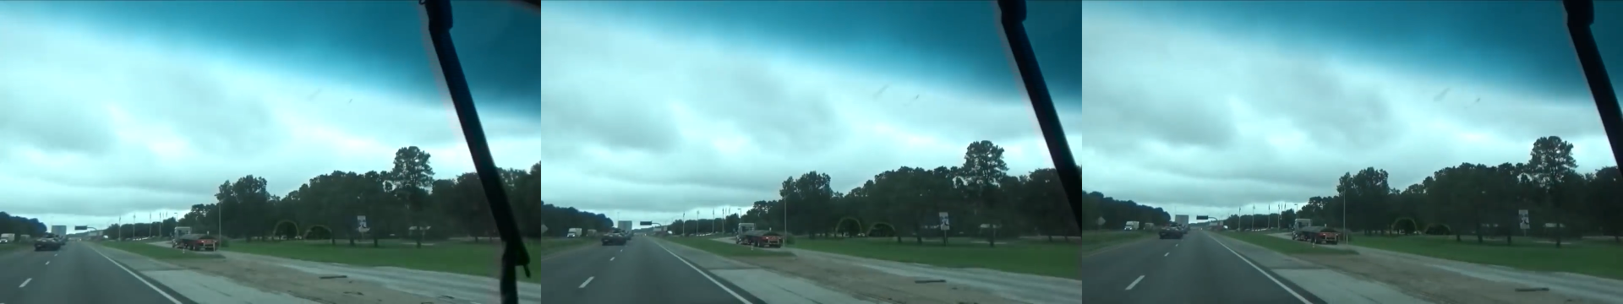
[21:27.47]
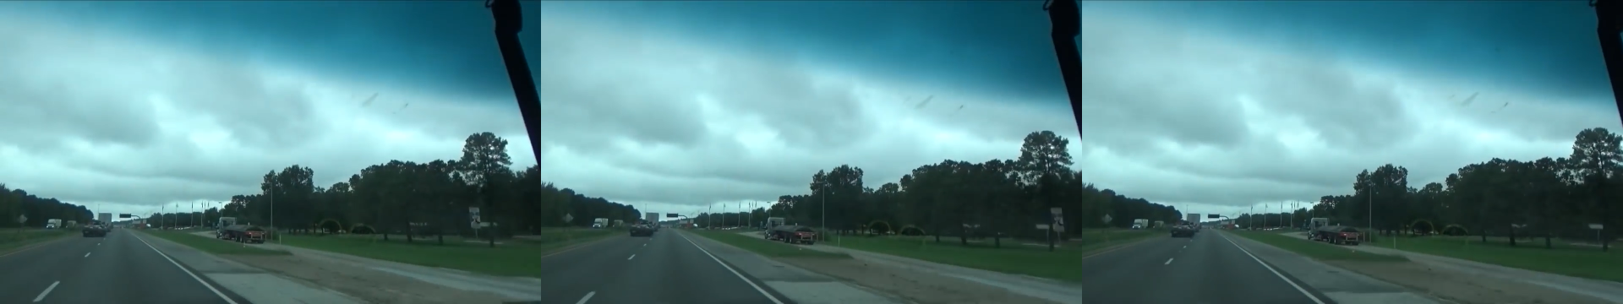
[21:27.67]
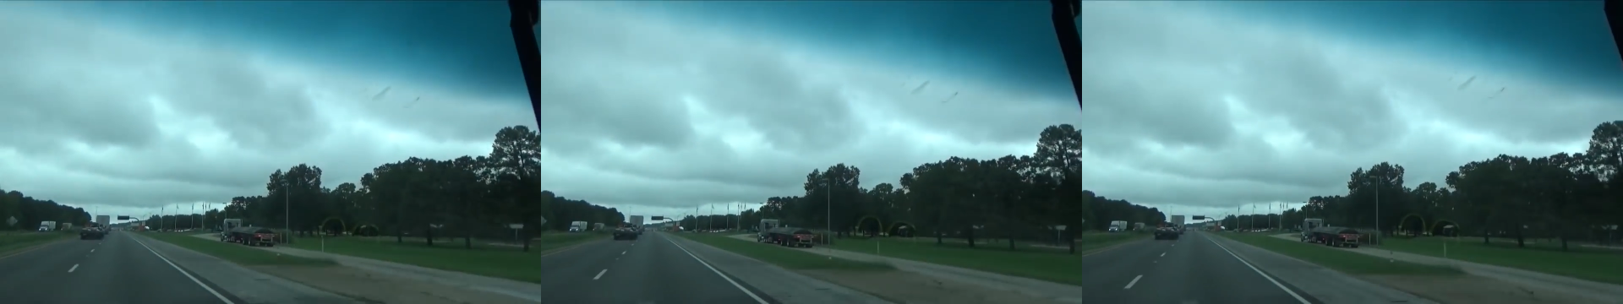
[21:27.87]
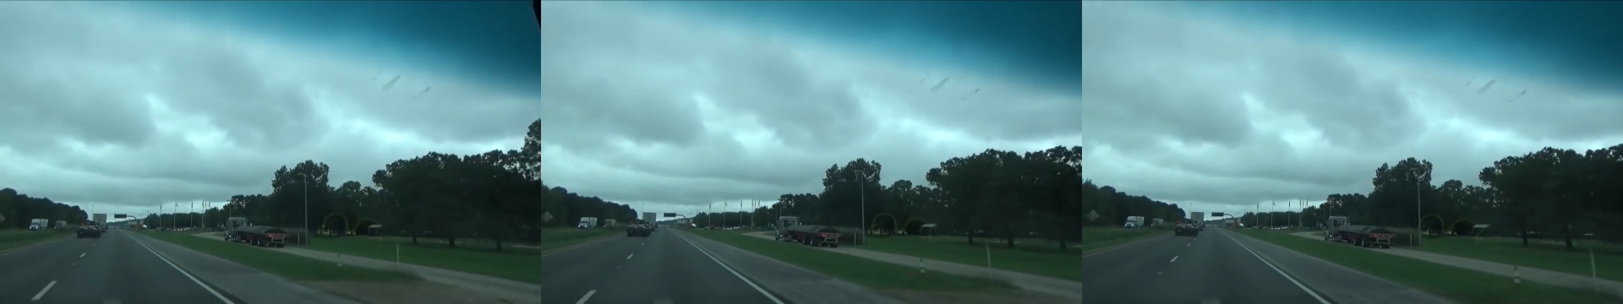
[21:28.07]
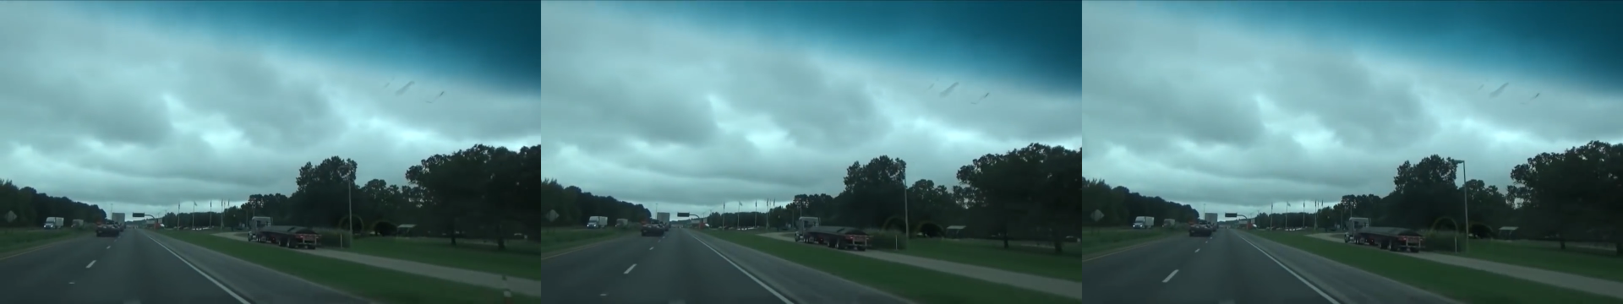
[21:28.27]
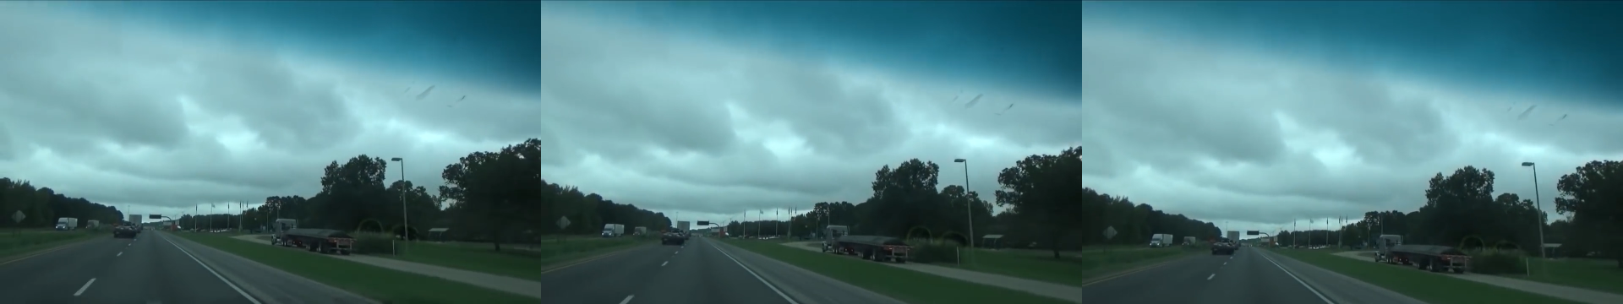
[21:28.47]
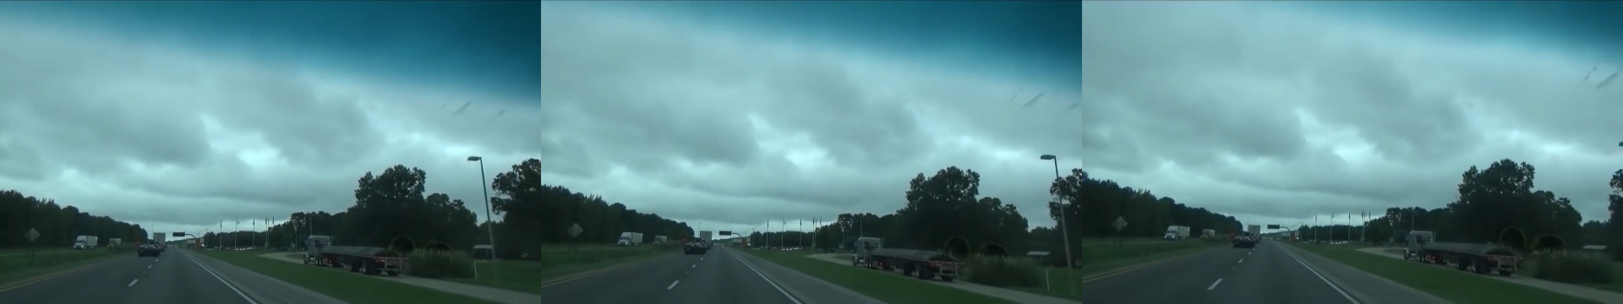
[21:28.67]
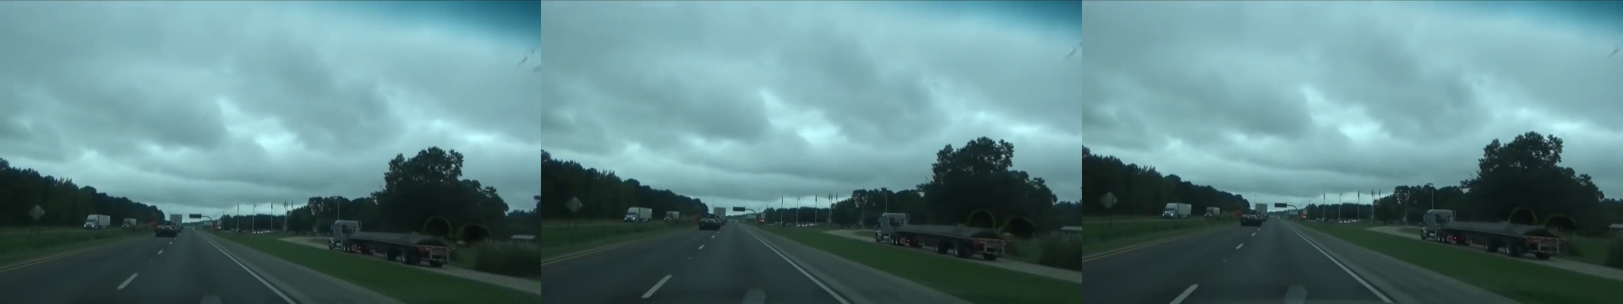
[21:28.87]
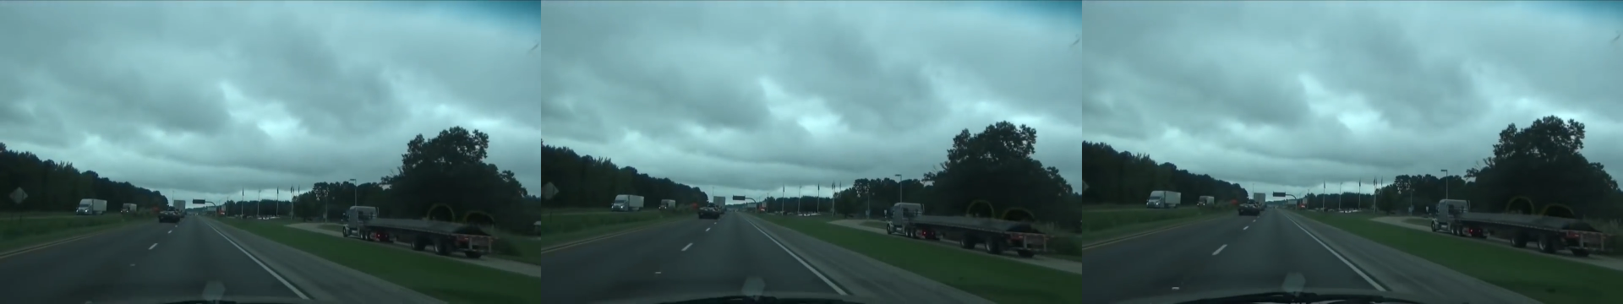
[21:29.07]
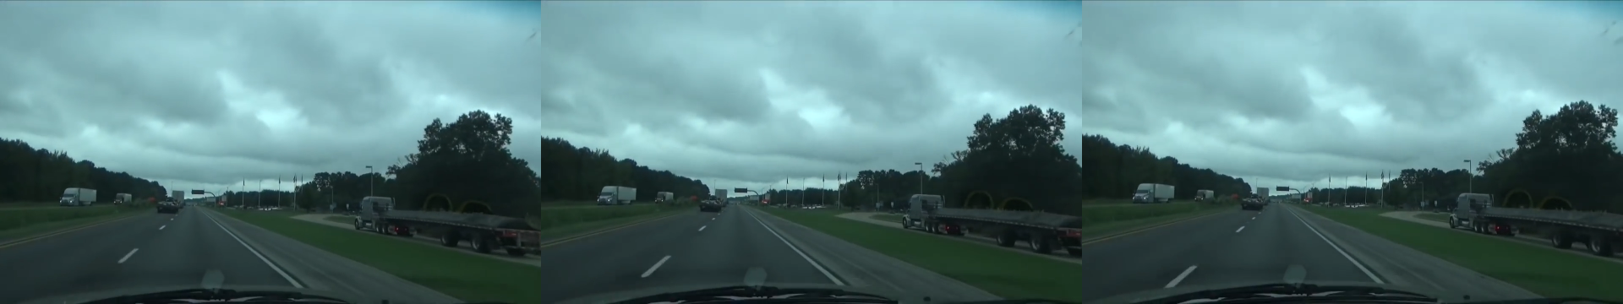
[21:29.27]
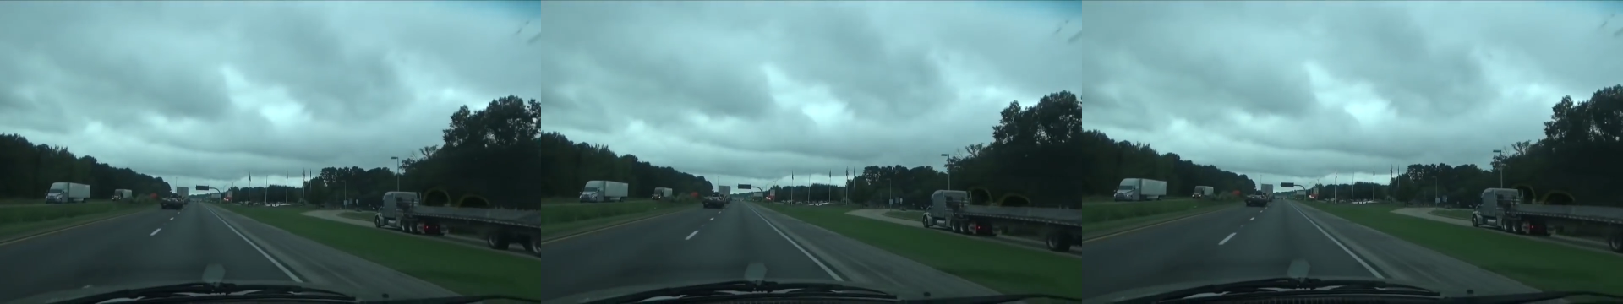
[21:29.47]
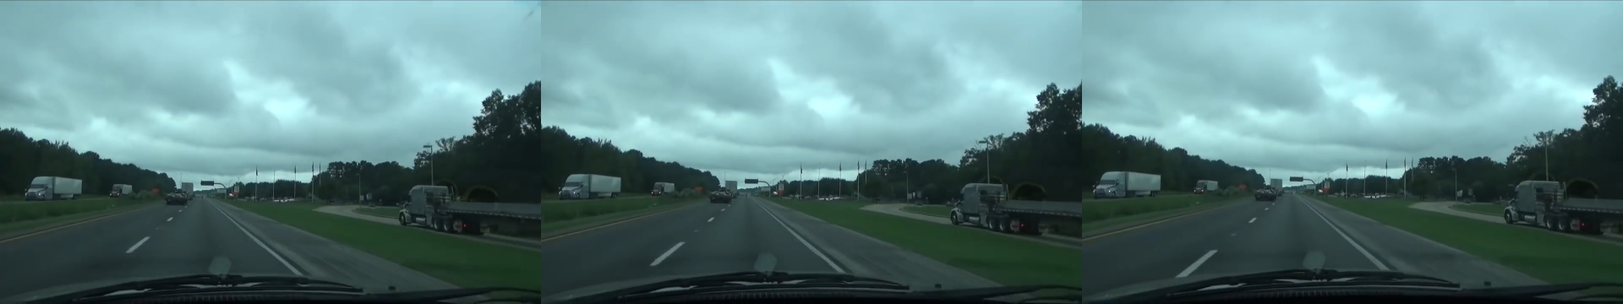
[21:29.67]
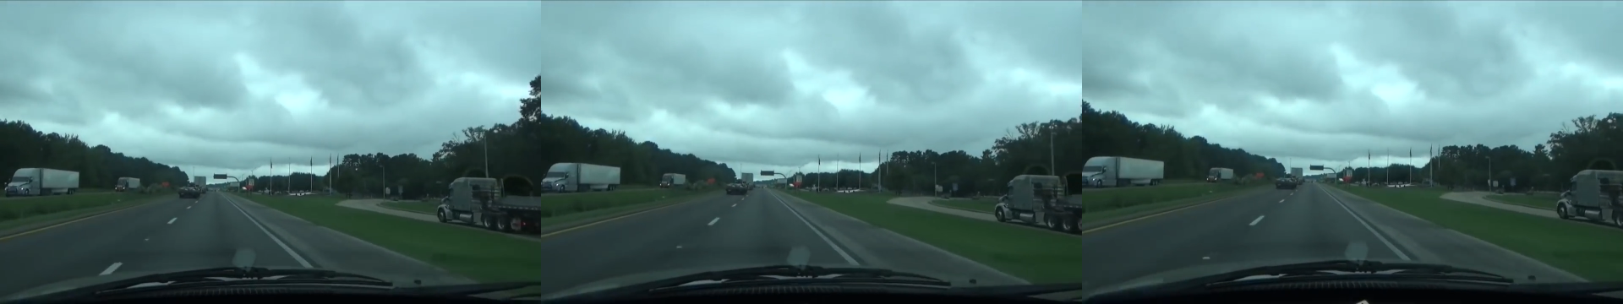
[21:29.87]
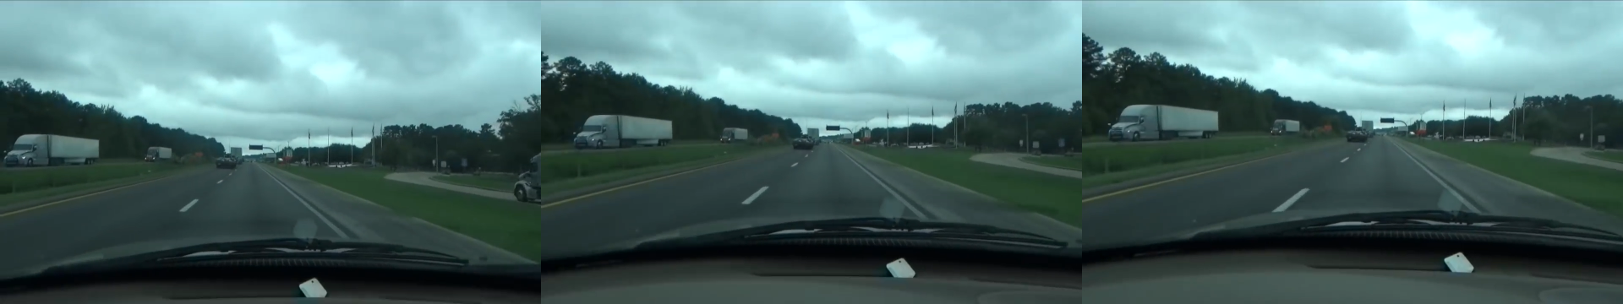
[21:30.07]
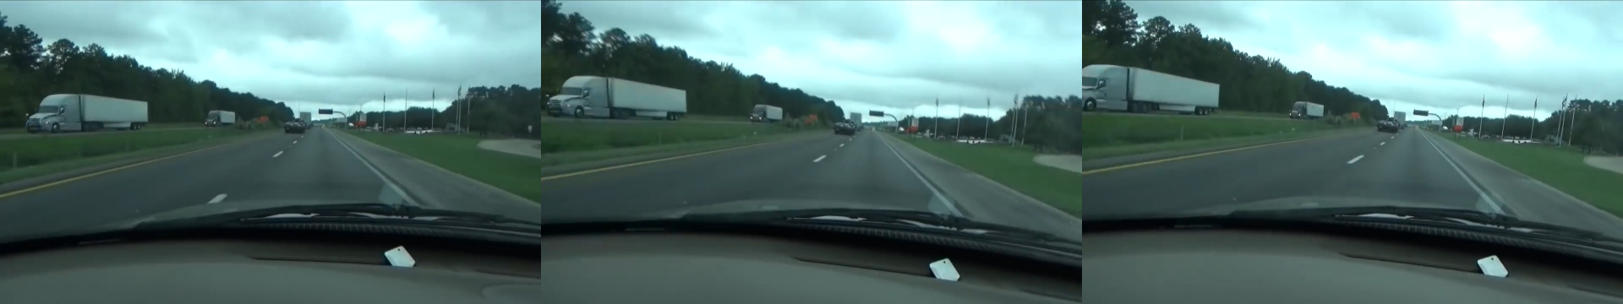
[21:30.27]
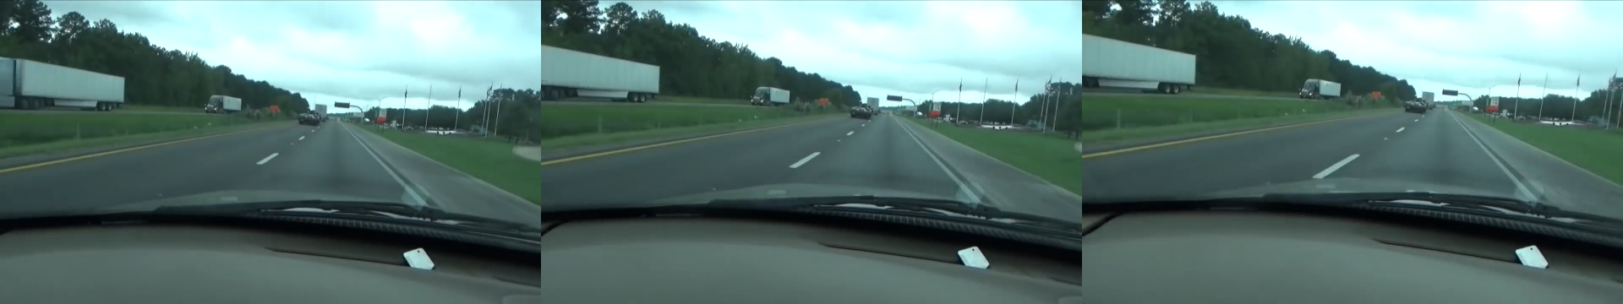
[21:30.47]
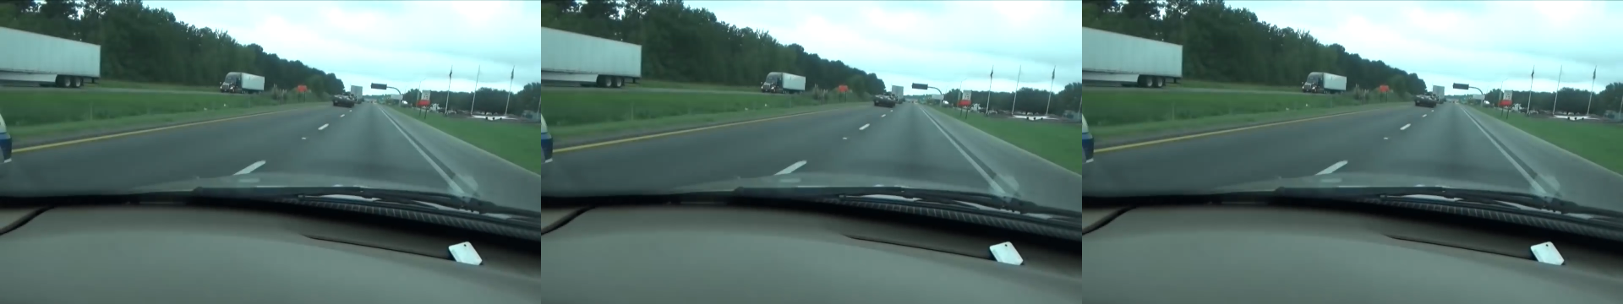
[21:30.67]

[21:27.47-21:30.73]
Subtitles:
Nobody's mouth can be seen.